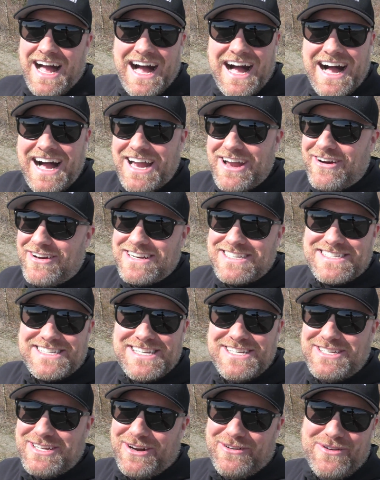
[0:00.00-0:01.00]
I
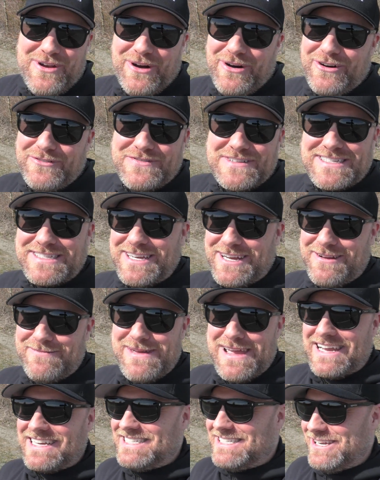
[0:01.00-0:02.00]
honestly don't know if it's gonna
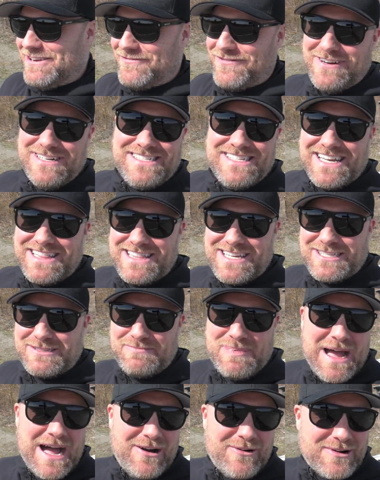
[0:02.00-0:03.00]
make a difference at this
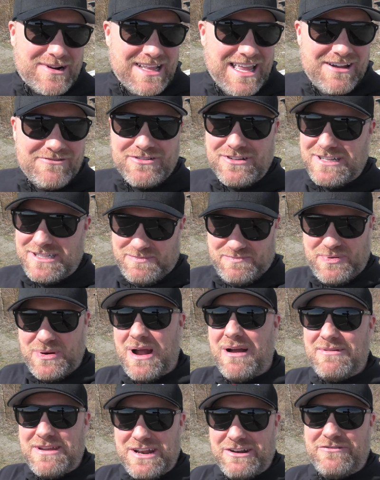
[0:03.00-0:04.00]
power level. It's
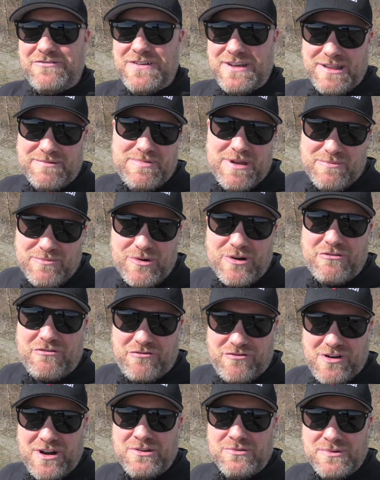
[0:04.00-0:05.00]
probably gonna feel a bit more
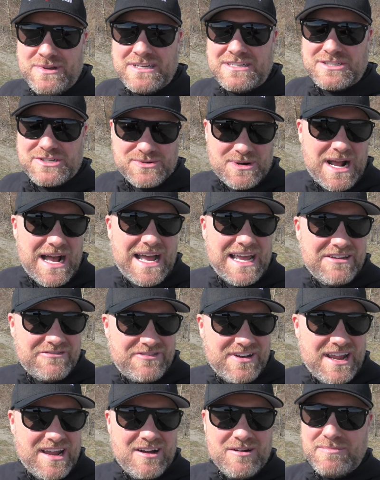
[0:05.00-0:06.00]
front wheel drive
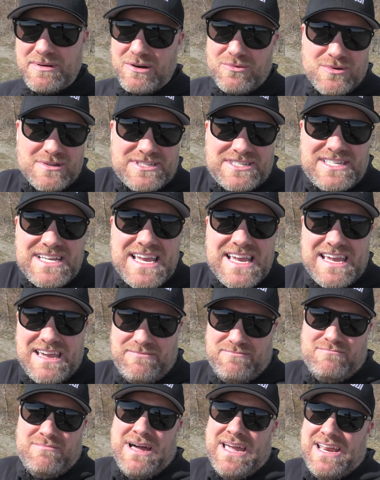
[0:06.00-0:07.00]
now, but we'll see.
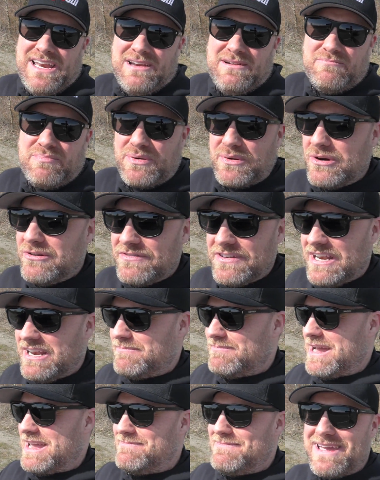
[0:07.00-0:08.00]
It might improve it, it
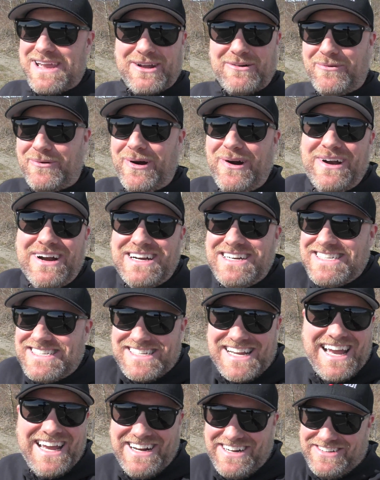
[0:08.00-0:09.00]
might make it worse,
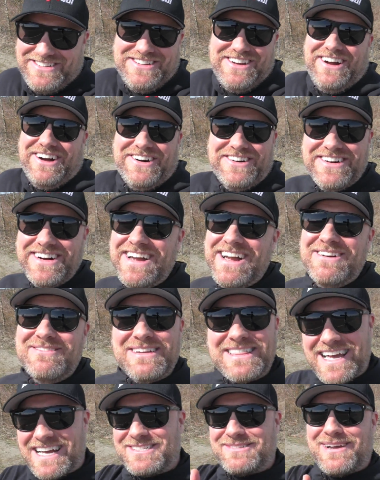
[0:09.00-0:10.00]
I don't know,
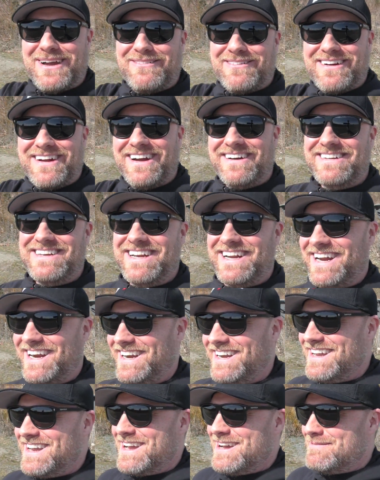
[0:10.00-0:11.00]
but that's why we're out here.
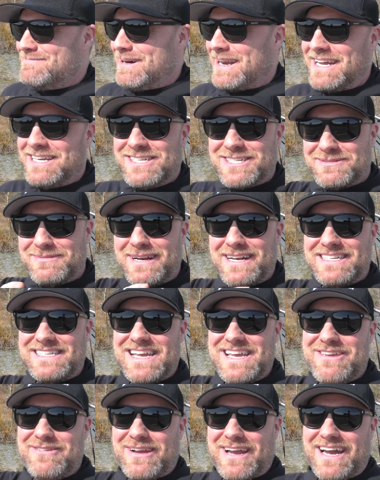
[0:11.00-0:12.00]
But I just want to
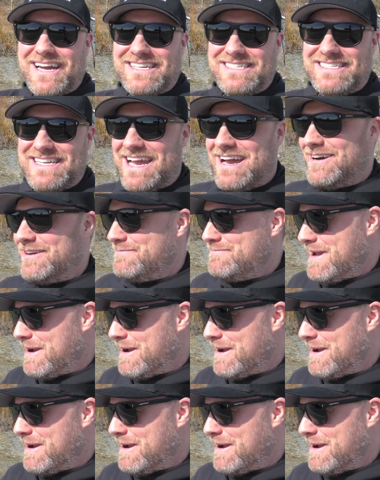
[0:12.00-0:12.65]
take you guys down